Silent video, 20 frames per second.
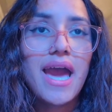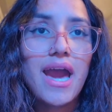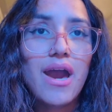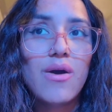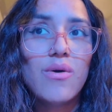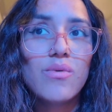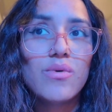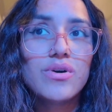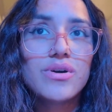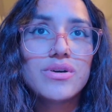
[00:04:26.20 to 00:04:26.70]

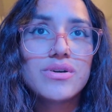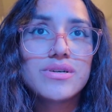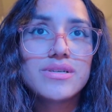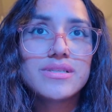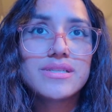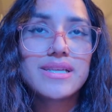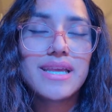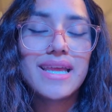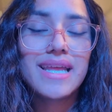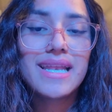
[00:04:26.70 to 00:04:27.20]
I
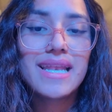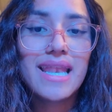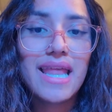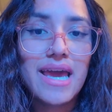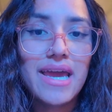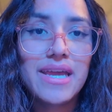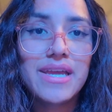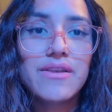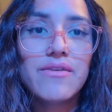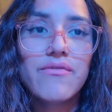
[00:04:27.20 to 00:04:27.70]
was in
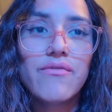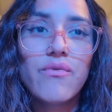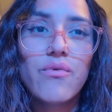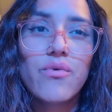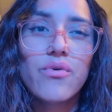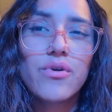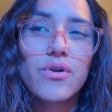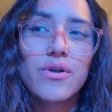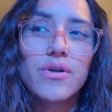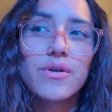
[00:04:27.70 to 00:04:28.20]
line
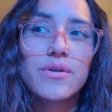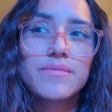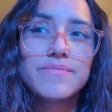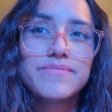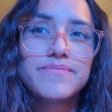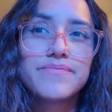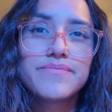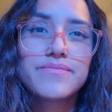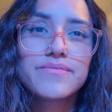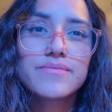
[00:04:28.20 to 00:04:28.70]
for,
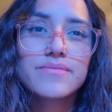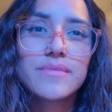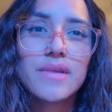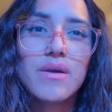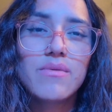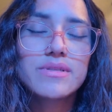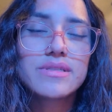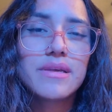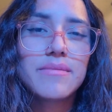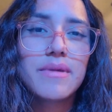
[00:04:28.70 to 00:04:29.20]

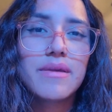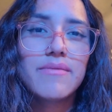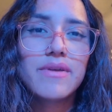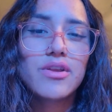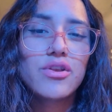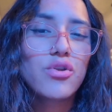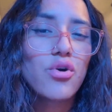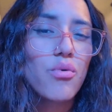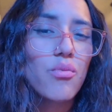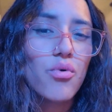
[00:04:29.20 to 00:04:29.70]
I would say
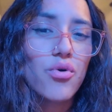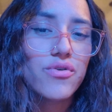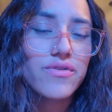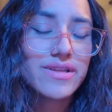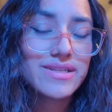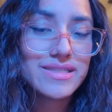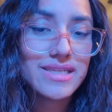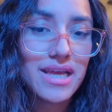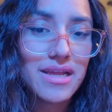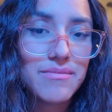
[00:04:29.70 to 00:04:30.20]
maybe no more
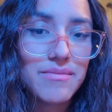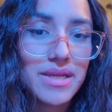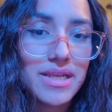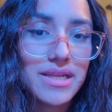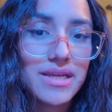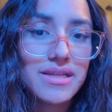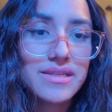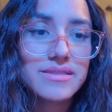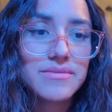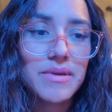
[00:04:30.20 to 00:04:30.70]
than 10
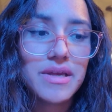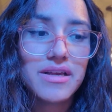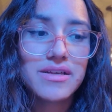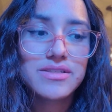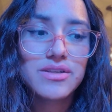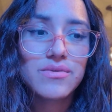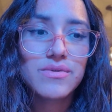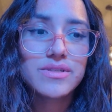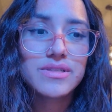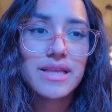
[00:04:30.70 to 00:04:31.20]
minutes
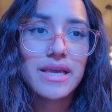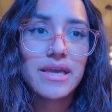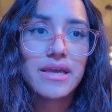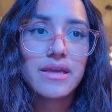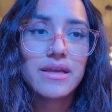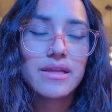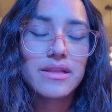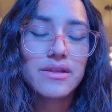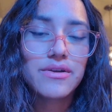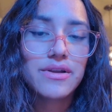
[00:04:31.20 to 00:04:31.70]
because there was
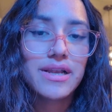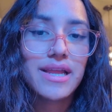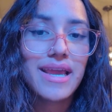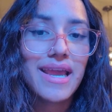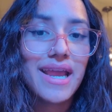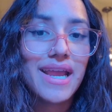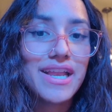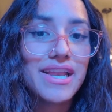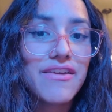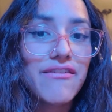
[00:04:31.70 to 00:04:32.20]
like literally
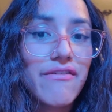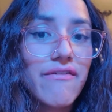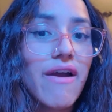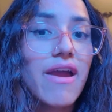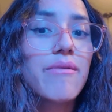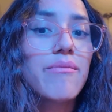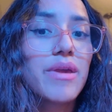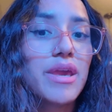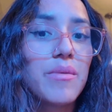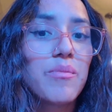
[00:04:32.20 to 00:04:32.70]

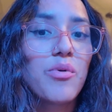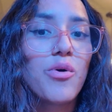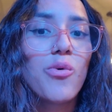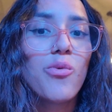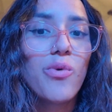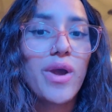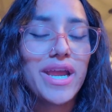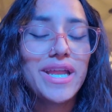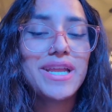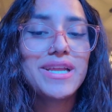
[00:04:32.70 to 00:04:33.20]
85
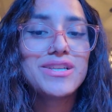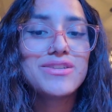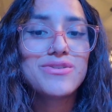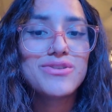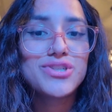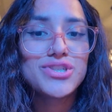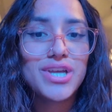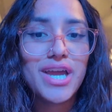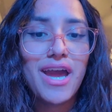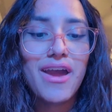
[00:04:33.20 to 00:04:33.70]
people waiting
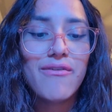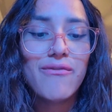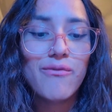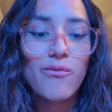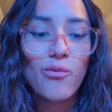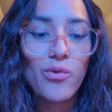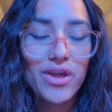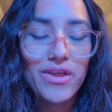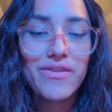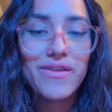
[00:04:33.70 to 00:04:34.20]
to chat
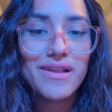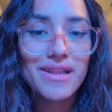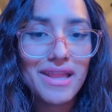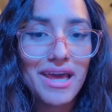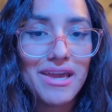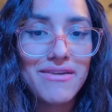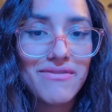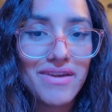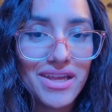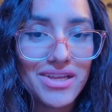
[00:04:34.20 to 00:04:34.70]
with a
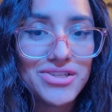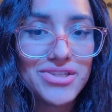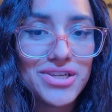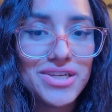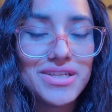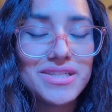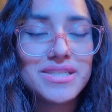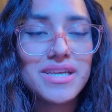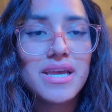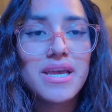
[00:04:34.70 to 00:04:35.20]
live
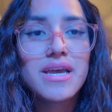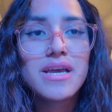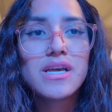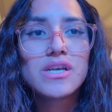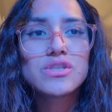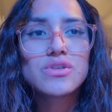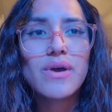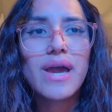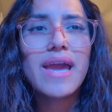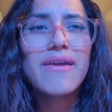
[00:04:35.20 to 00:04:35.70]
agent.
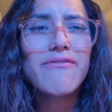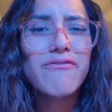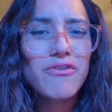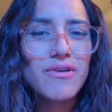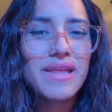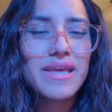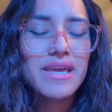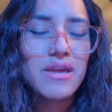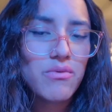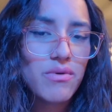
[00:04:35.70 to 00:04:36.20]
So I
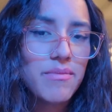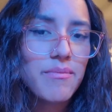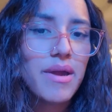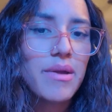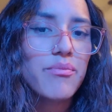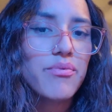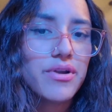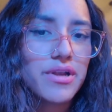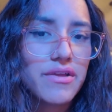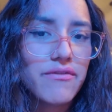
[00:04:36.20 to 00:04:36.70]
feel like it went
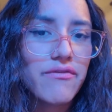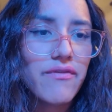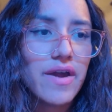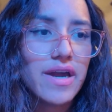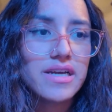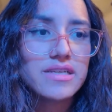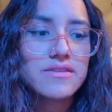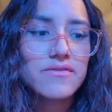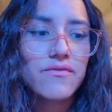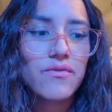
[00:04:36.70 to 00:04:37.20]
by pretty
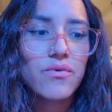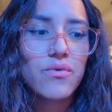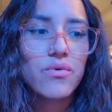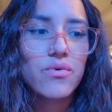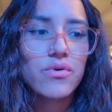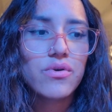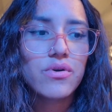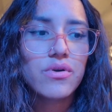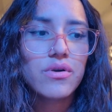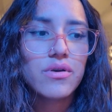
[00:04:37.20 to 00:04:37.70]
fast
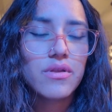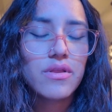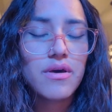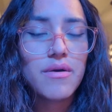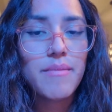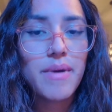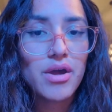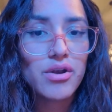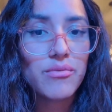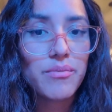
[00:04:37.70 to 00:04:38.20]
for the
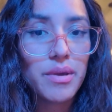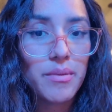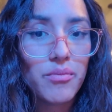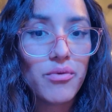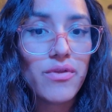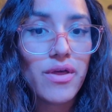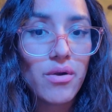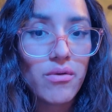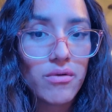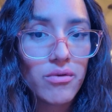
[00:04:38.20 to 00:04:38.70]
amount of
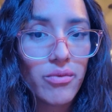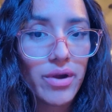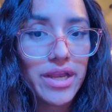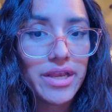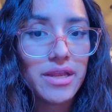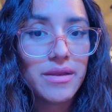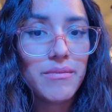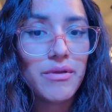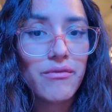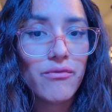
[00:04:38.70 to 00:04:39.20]
people that were
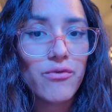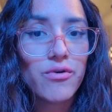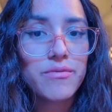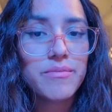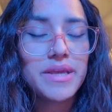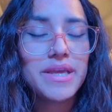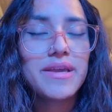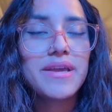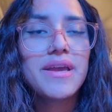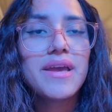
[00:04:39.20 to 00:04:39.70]
waiting before
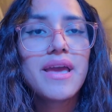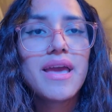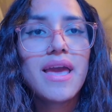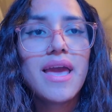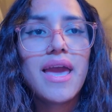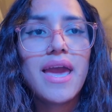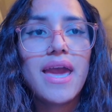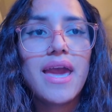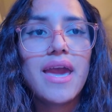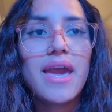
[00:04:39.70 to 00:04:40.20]
me.
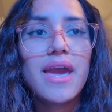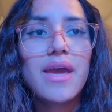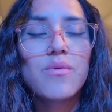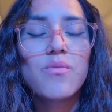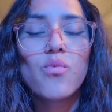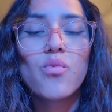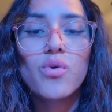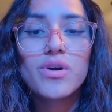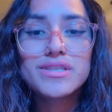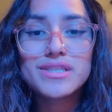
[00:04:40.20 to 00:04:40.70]

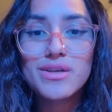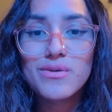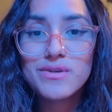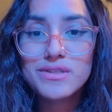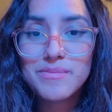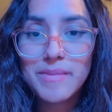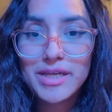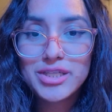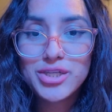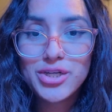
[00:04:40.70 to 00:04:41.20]
And once it
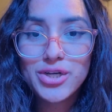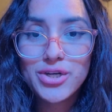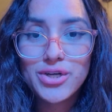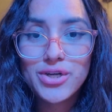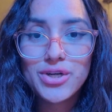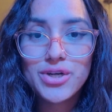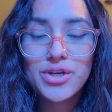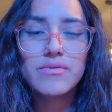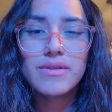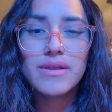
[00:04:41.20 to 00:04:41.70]
was my
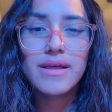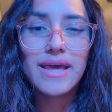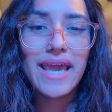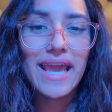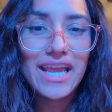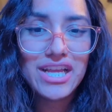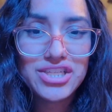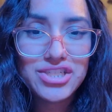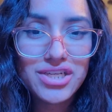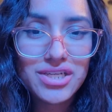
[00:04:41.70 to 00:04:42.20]
turn, the
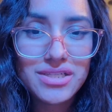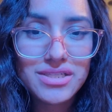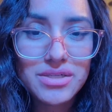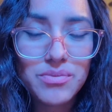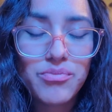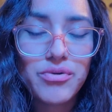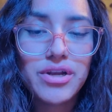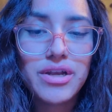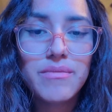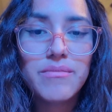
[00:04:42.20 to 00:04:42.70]
agent
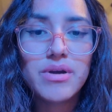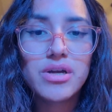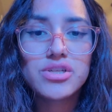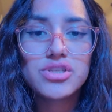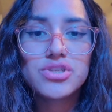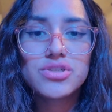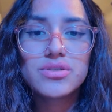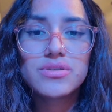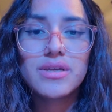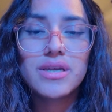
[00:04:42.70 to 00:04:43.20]
pretty
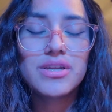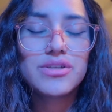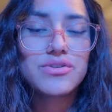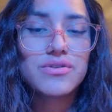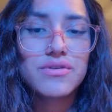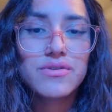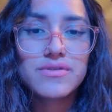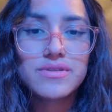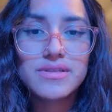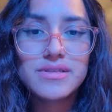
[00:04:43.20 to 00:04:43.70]
much
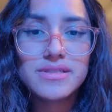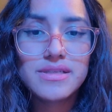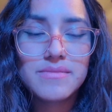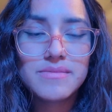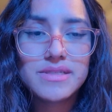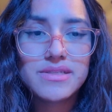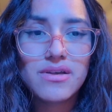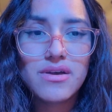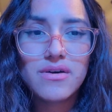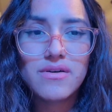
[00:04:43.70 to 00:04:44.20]
introduces
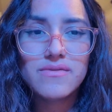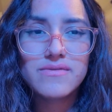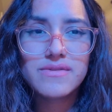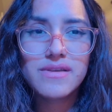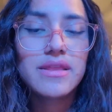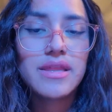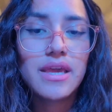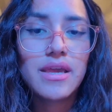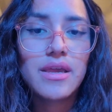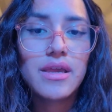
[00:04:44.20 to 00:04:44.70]
themselves.
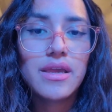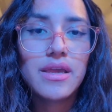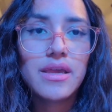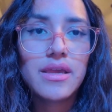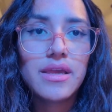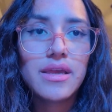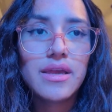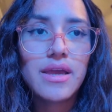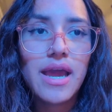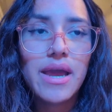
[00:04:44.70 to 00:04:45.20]

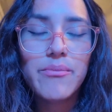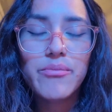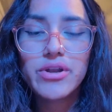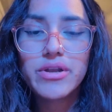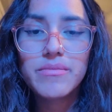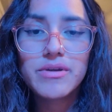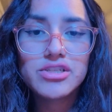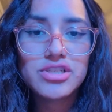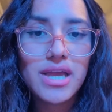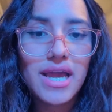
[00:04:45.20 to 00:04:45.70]
They
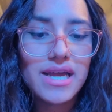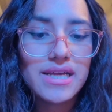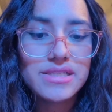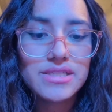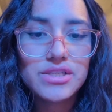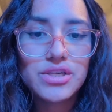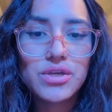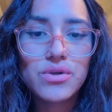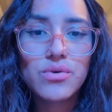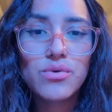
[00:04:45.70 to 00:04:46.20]
pretty much
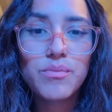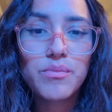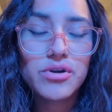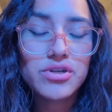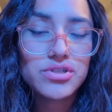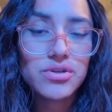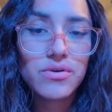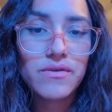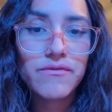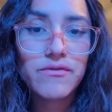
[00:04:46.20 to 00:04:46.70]
ask you
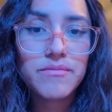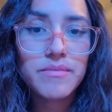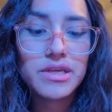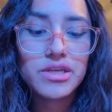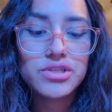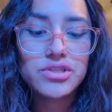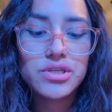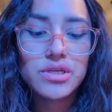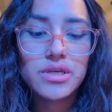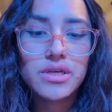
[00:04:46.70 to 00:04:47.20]
personal
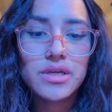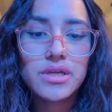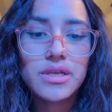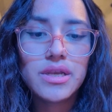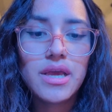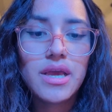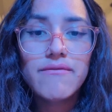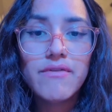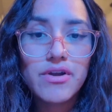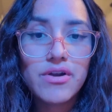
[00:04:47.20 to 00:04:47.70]

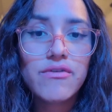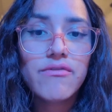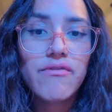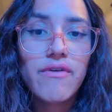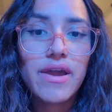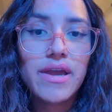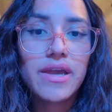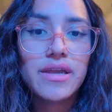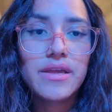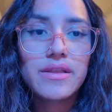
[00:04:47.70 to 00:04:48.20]
information and
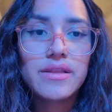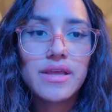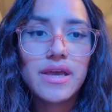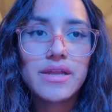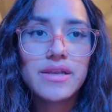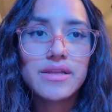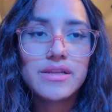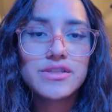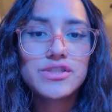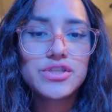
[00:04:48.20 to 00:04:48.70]
verifying
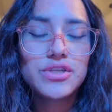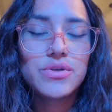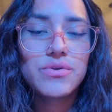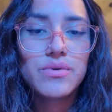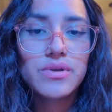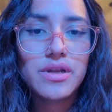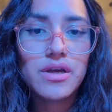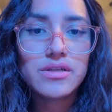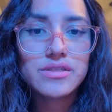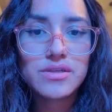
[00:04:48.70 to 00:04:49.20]
that it's you
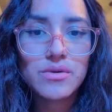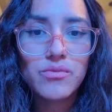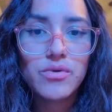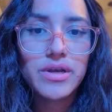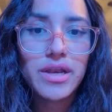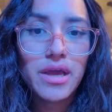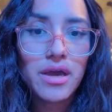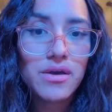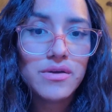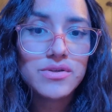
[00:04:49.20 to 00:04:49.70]
and not
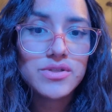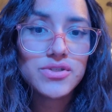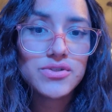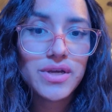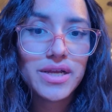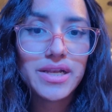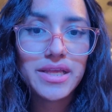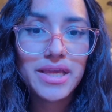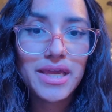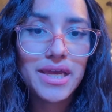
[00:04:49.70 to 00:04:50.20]
someone else
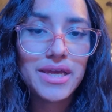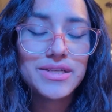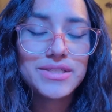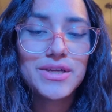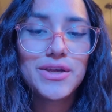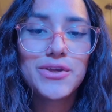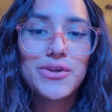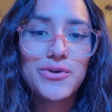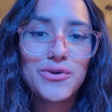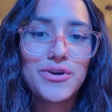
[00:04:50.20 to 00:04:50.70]
trying to
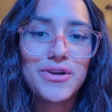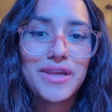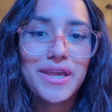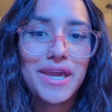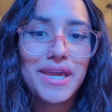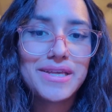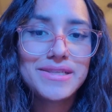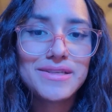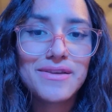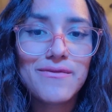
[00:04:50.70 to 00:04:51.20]
get your
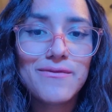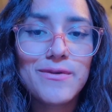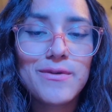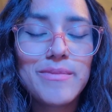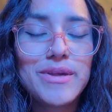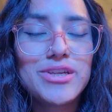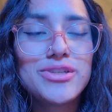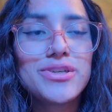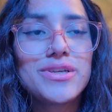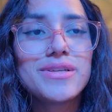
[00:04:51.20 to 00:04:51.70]
case
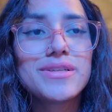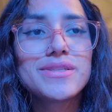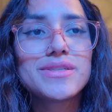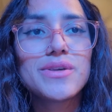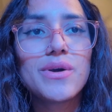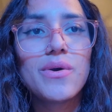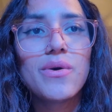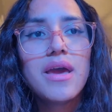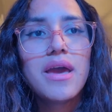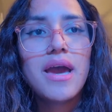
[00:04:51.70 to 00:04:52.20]
information.
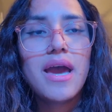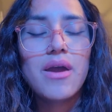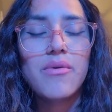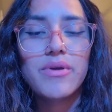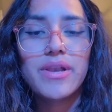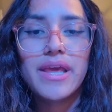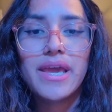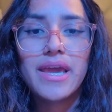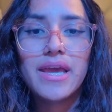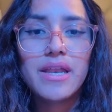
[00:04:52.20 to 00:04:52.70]
So I
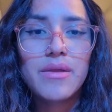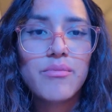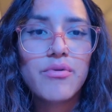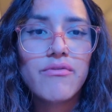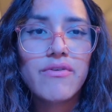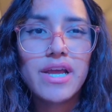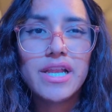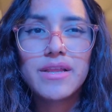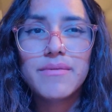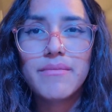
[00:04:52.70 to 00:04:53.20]
went ahead and
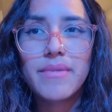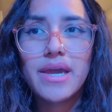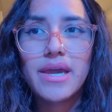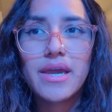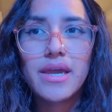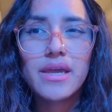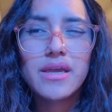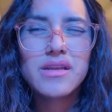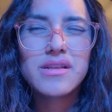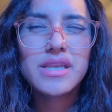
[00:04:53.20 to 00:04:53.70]
provided
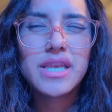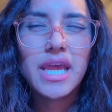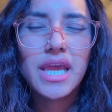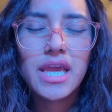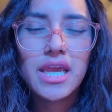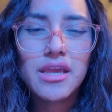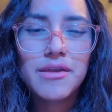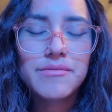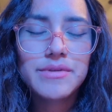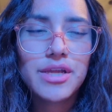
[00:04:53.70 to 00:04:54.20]
my
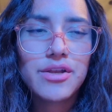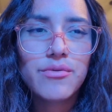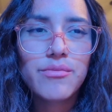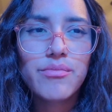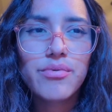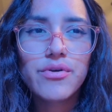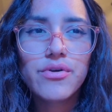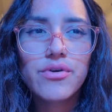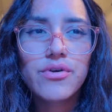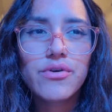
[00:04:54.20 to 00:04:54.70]
name, date of
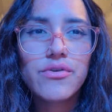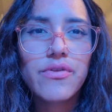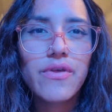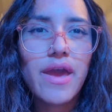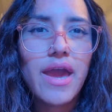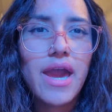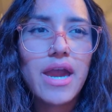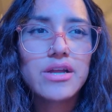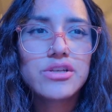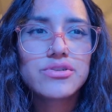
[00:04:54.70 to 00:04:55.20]
birth,
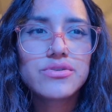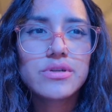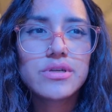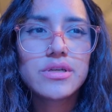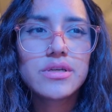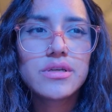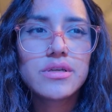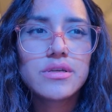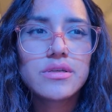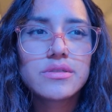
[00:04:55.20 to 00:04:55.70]

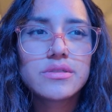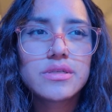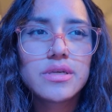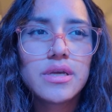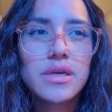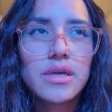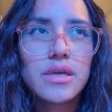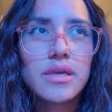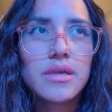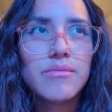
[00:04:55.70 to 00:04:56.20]
address,
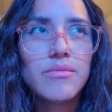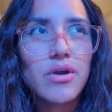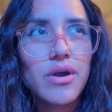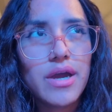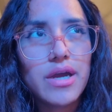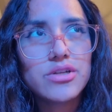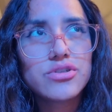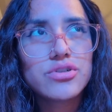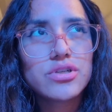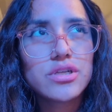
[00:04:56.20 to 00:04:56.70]
email
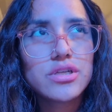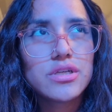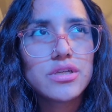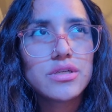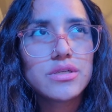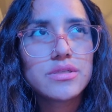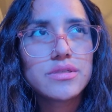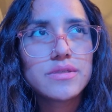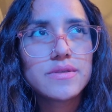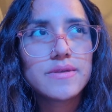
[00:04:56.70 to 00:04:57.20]

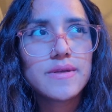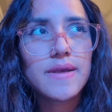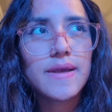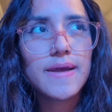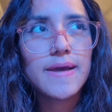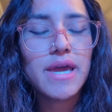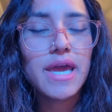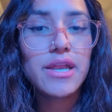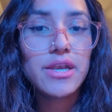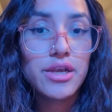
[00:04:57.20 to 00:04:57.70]
address,
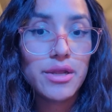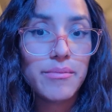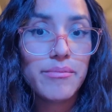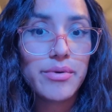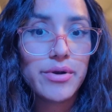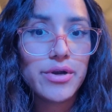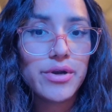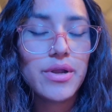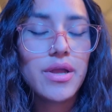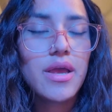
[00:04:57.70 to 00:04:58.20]
and
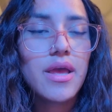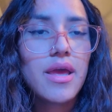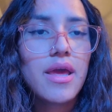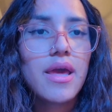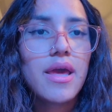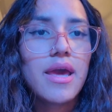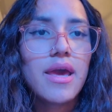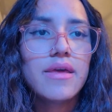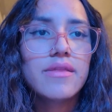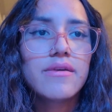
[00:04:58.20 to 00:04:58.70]
number.
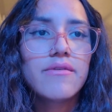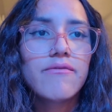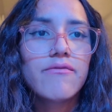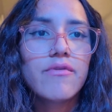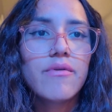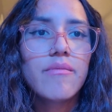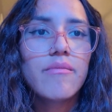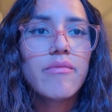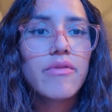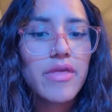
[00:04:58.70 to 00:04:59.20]
And then
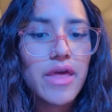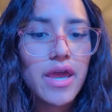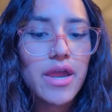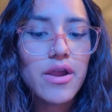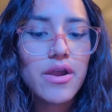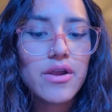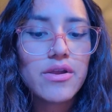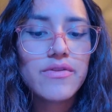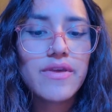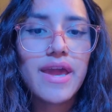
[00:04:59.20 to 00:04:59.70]
from
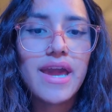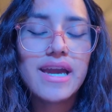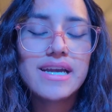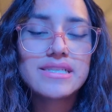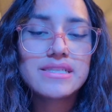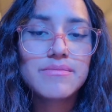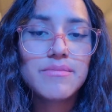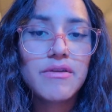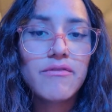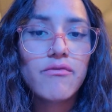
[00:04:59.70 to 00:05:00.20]
there, they
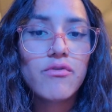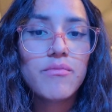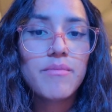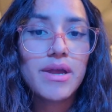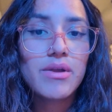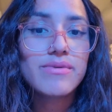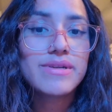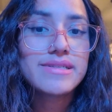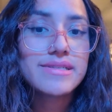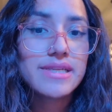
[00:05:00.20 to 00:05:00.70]
asked me for
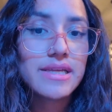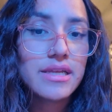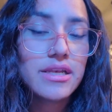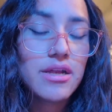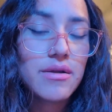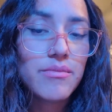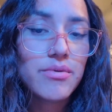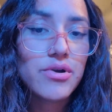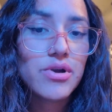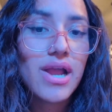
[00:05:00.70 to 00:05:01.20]
my receipt
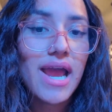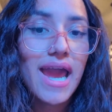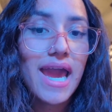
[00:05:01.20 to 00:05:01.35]
number.